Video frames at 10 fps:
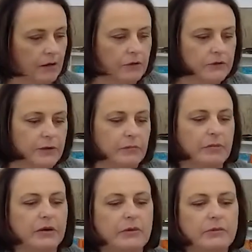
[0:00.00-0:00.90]
Use my
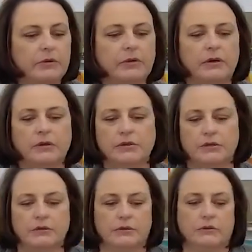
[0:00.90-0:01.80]
bigger ruler
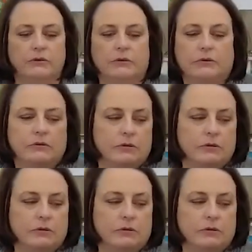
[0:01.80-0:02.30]
to